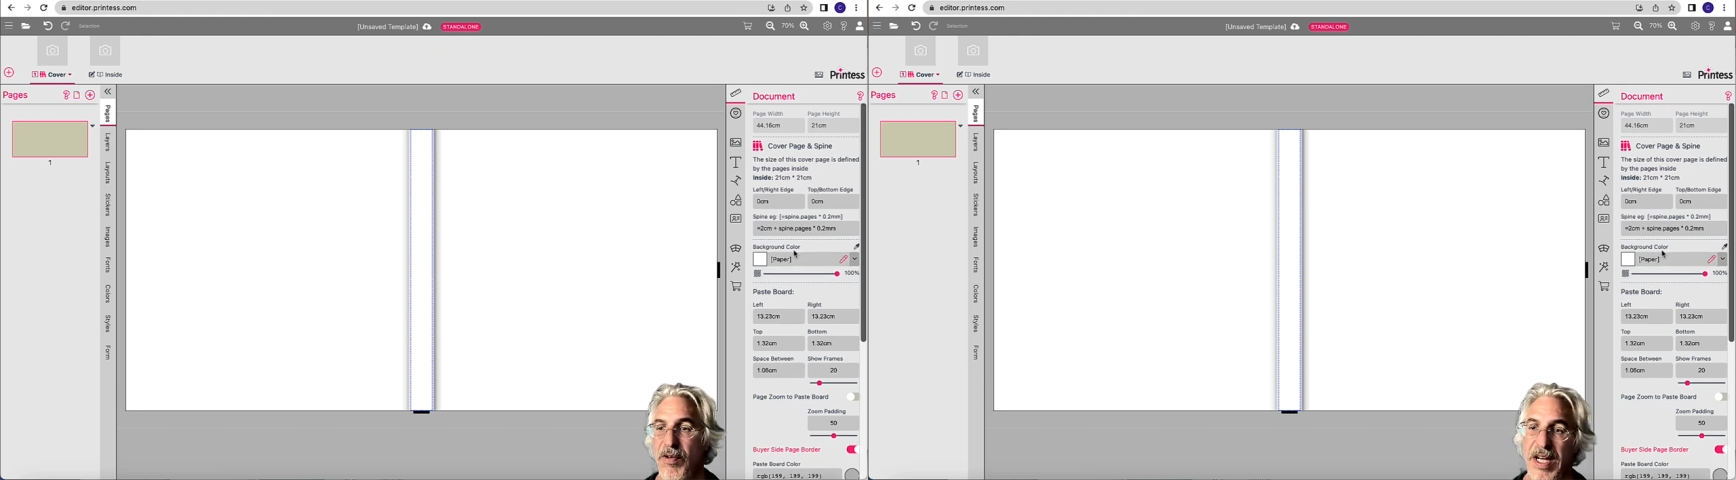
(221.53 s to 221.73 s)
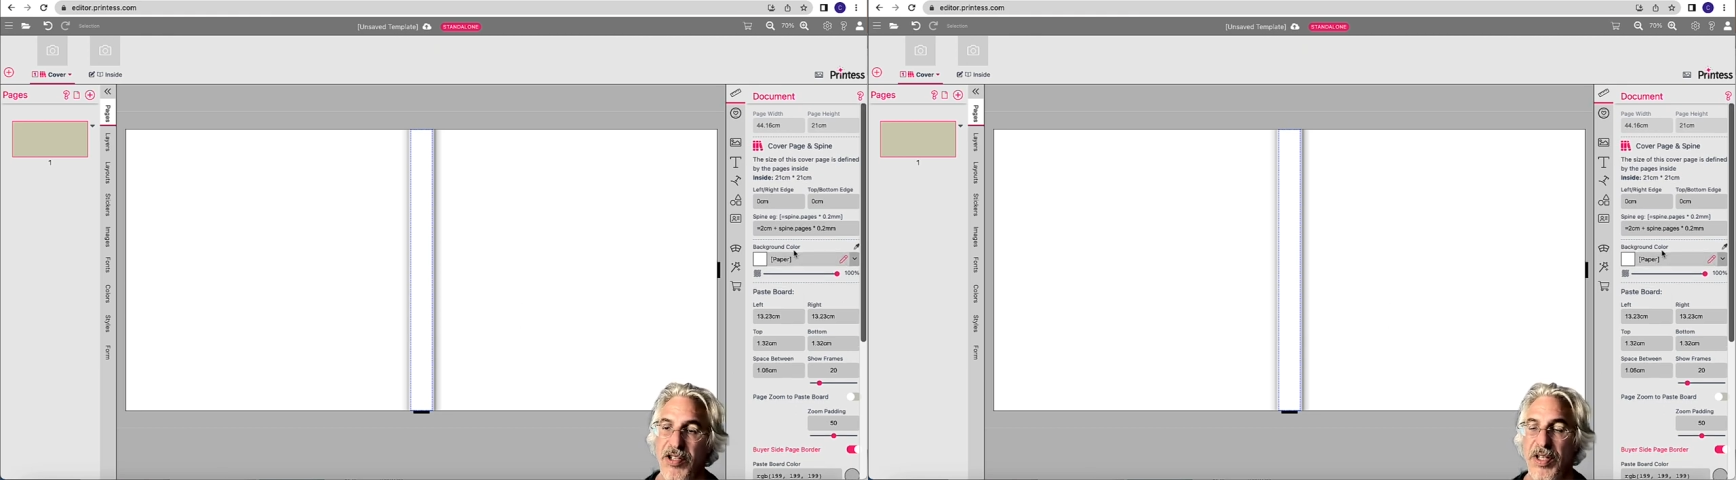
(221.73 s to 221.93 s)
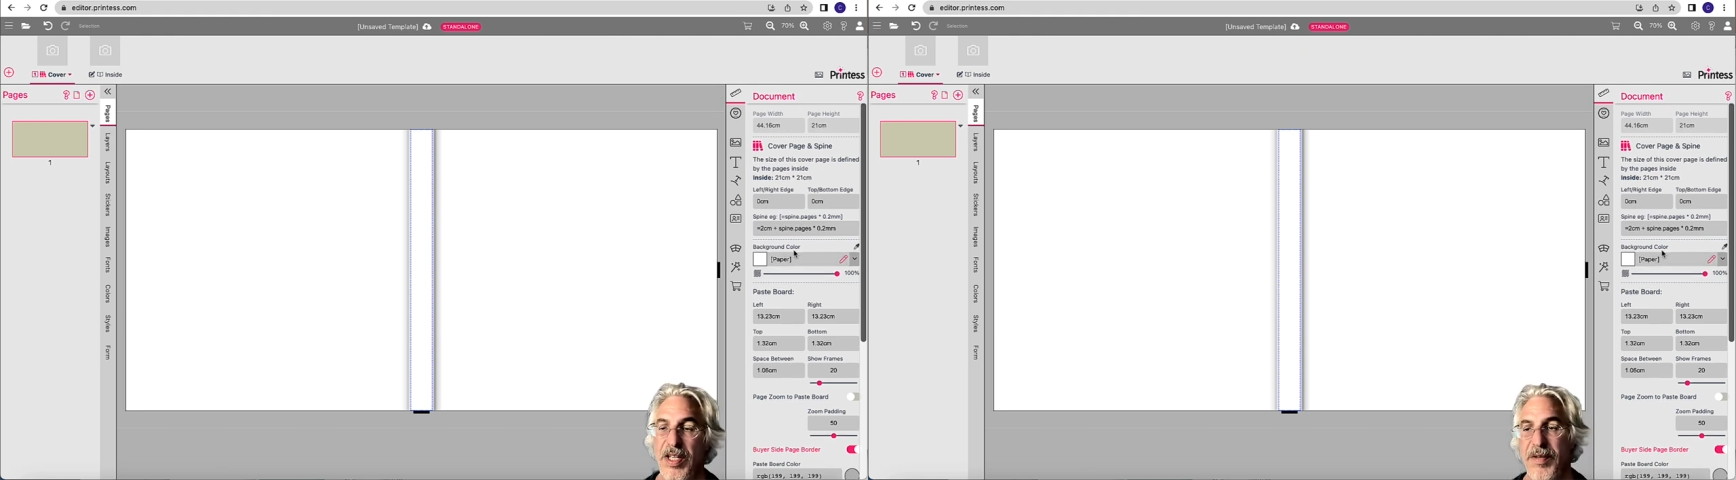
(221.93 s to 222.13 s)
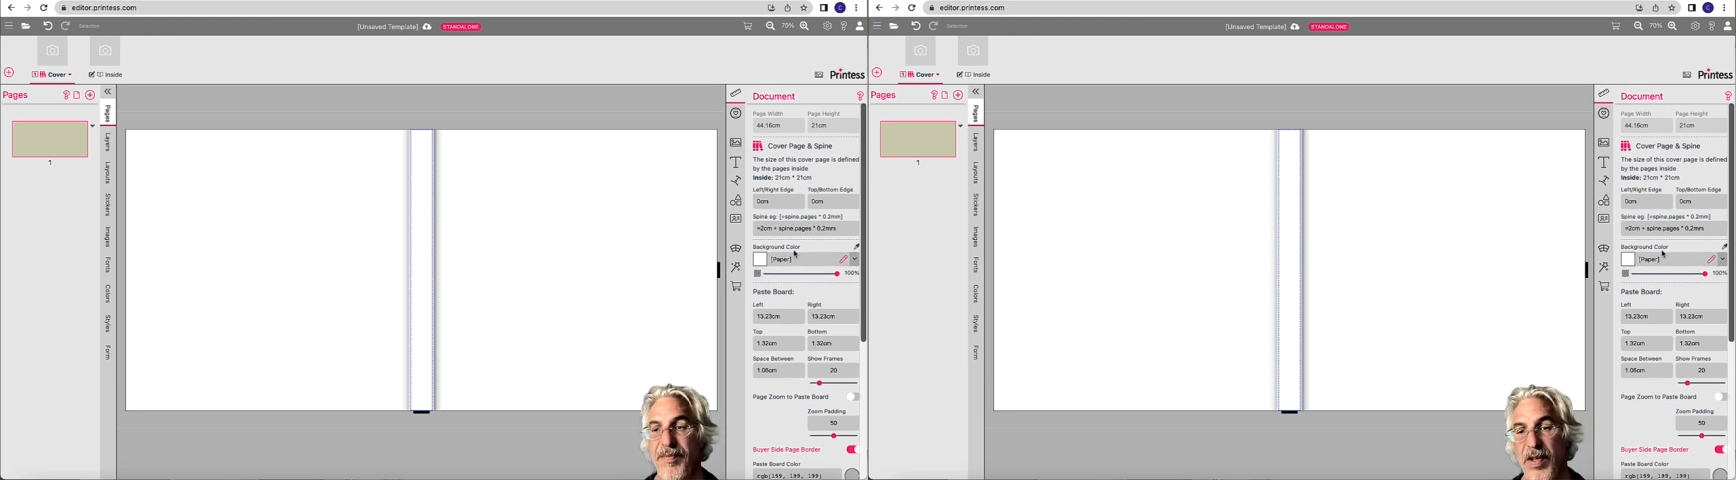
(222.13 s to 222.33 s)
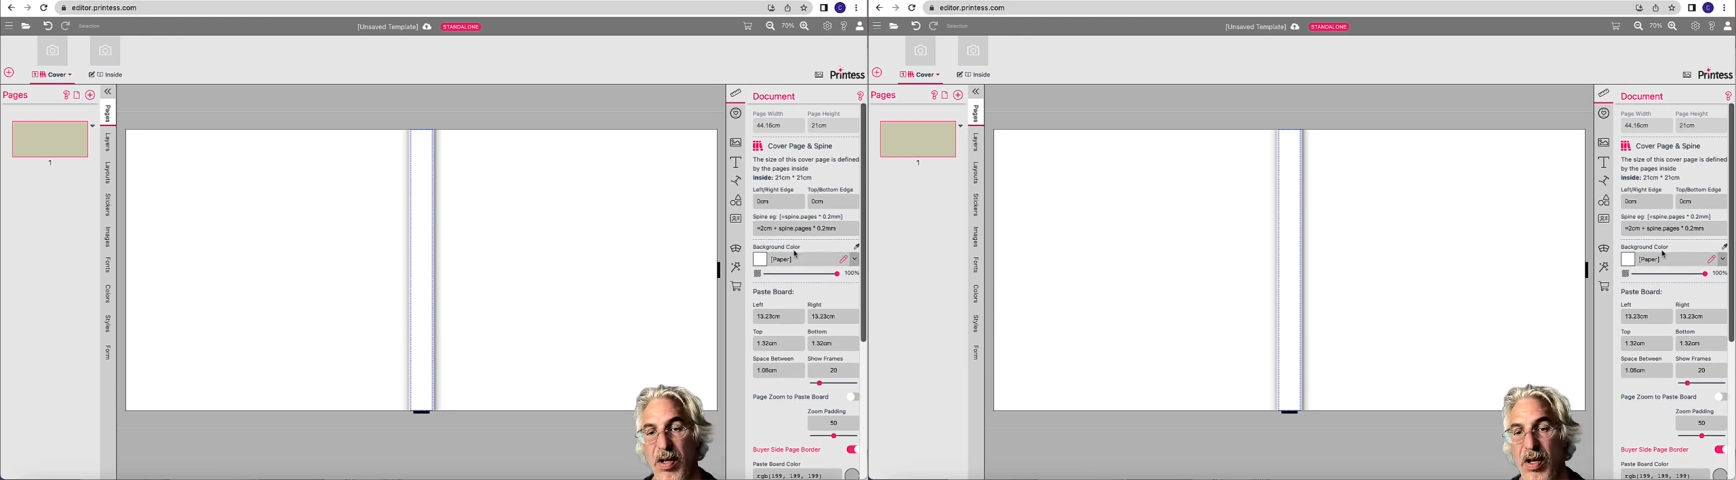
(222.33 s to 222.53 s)
actually
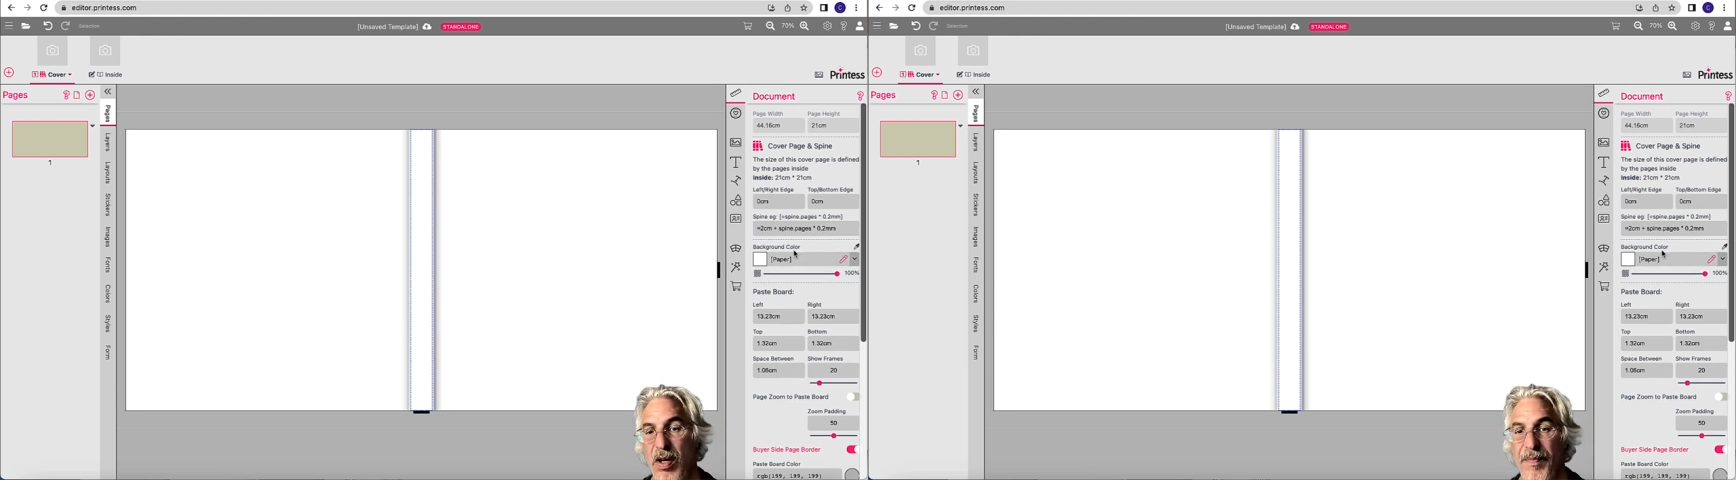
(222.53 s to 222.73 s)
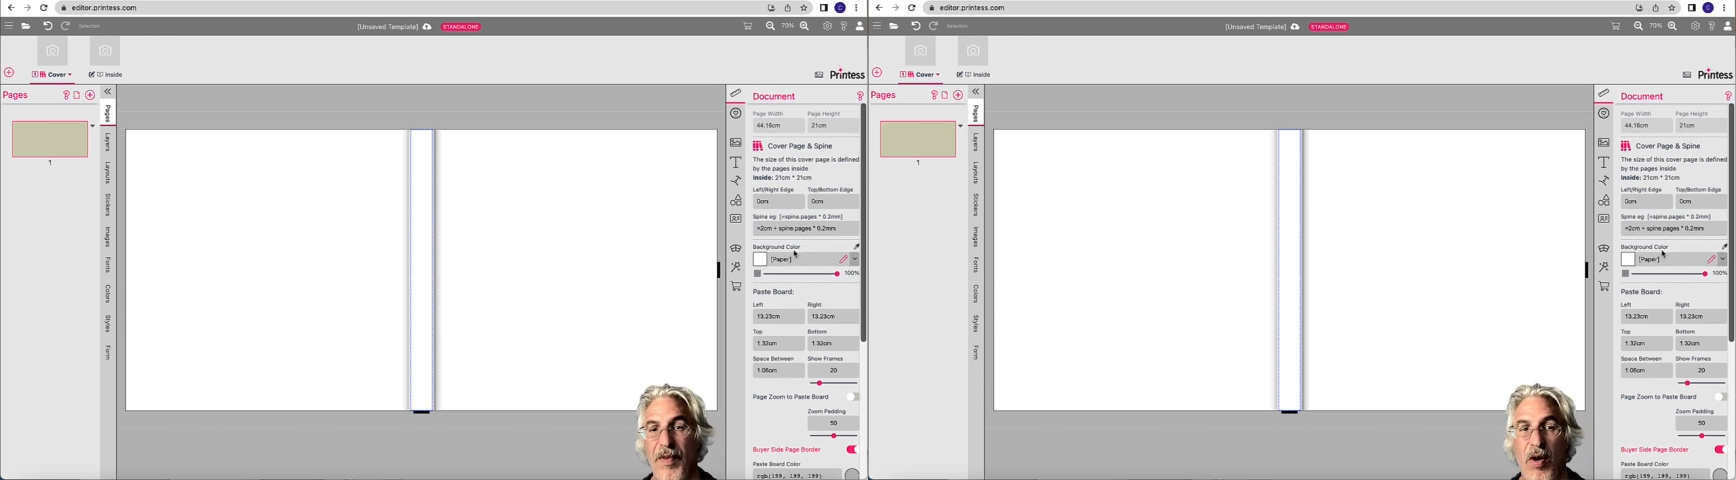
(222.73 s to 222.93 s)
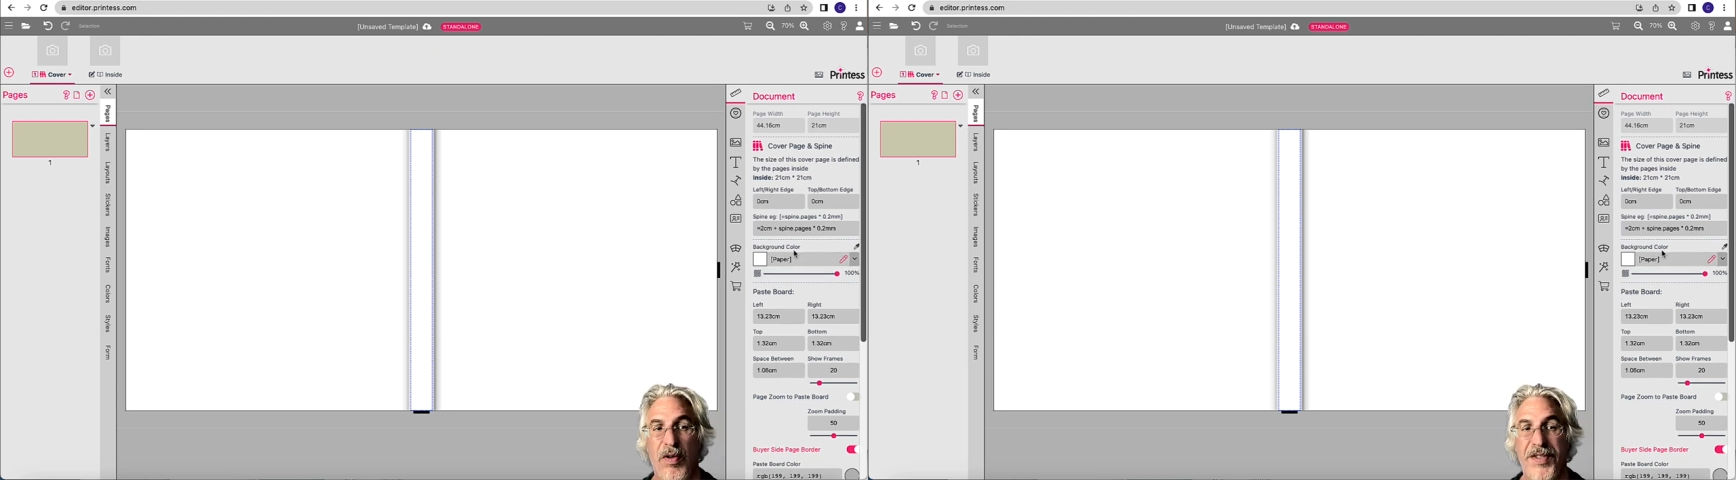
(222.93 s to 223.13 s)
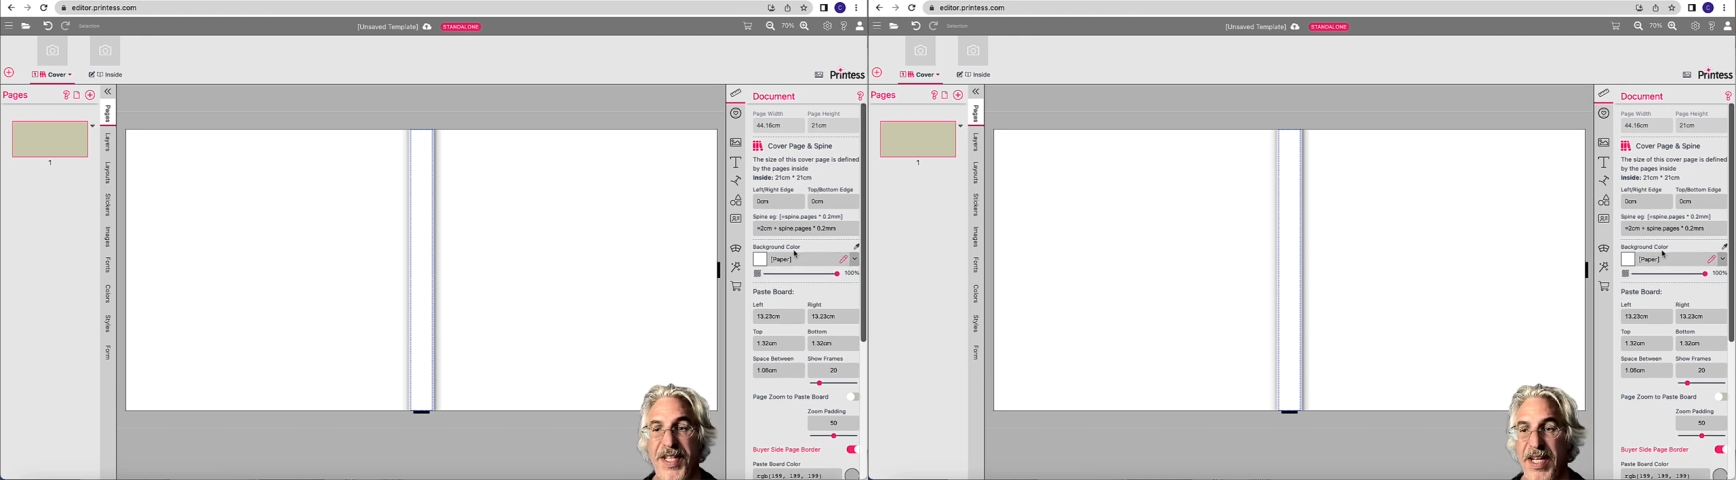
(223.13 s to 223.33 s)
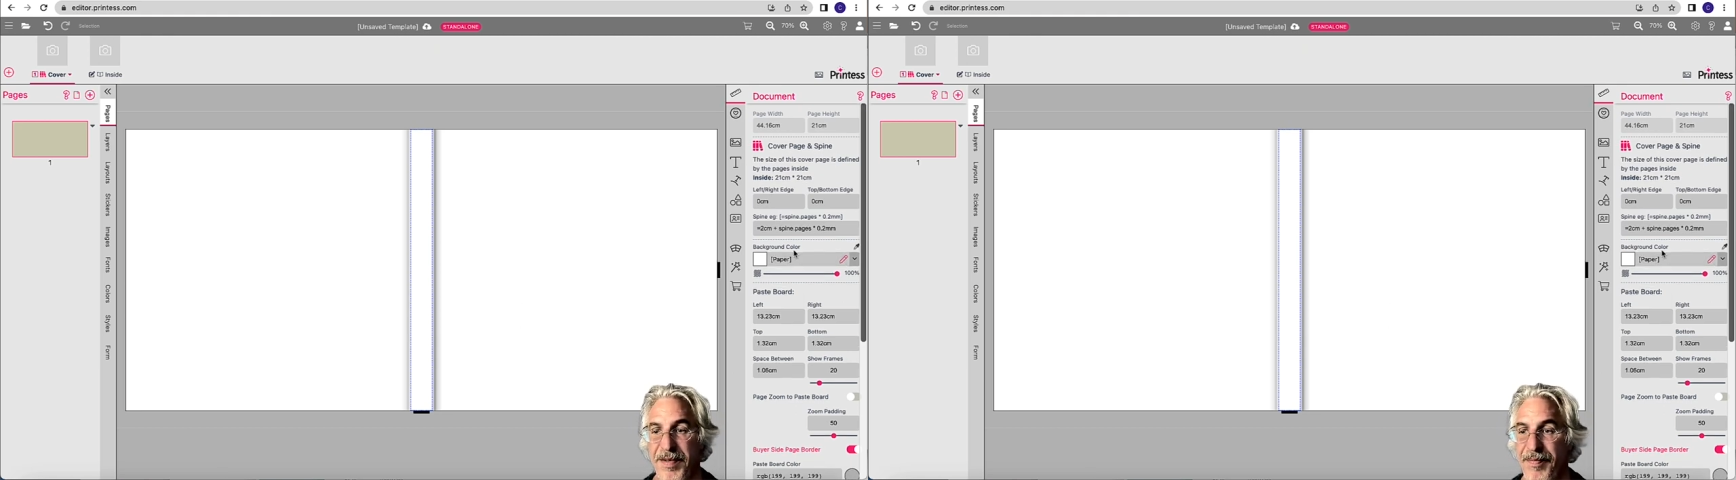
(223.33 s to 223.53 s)
all
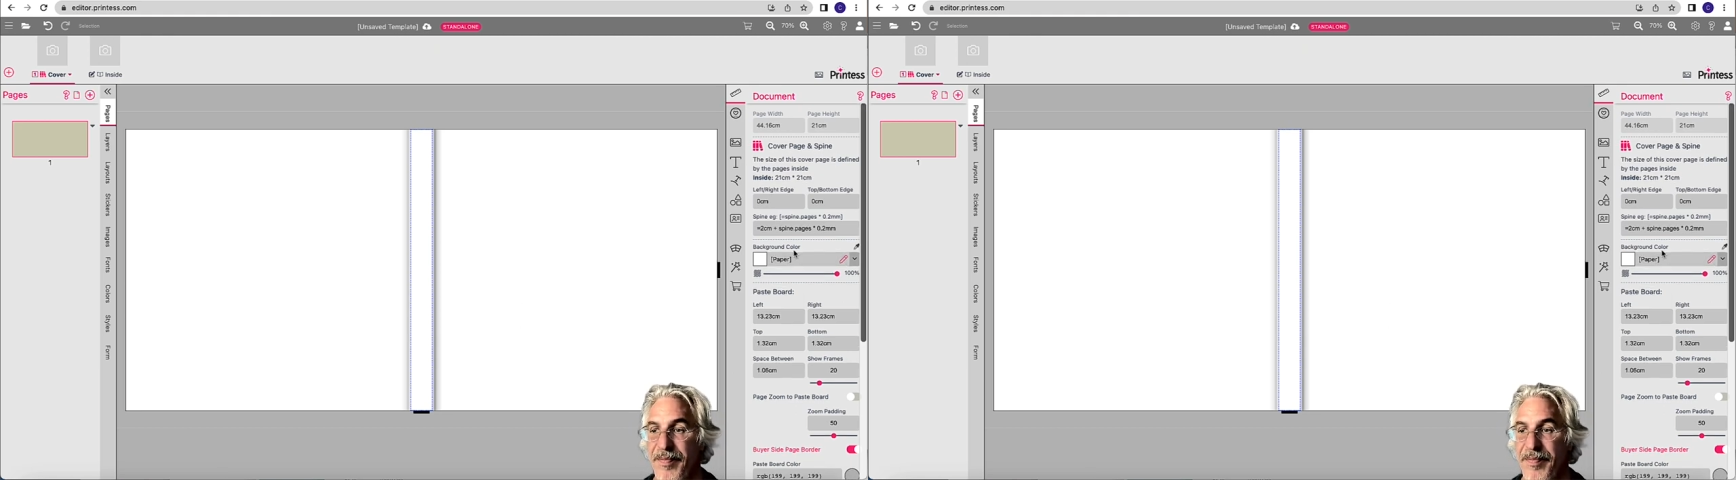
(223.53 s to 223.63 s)
set.